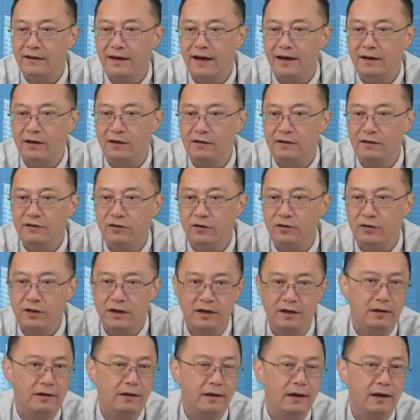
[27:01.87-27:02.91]
then on the
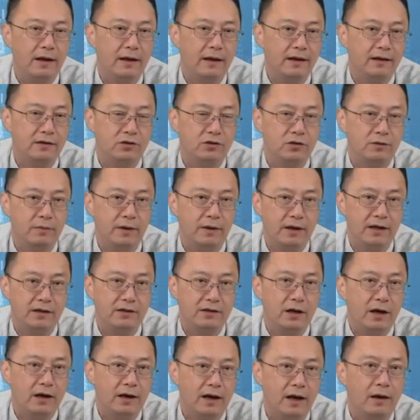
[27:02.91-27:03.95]
30th, it should be
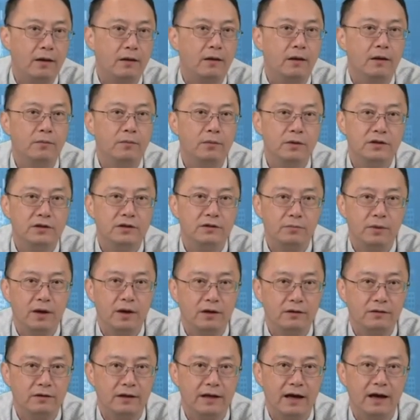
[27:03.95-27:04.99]
HIL, which is
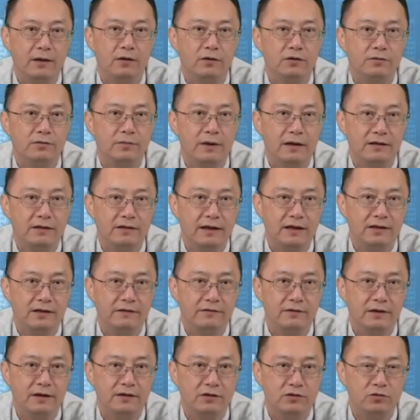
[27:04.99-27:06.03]
part of the Aerospace and
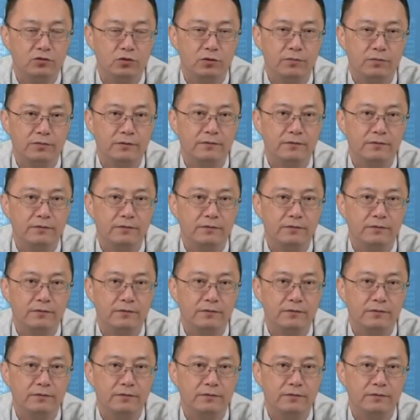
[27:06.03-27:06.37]
Defense Group.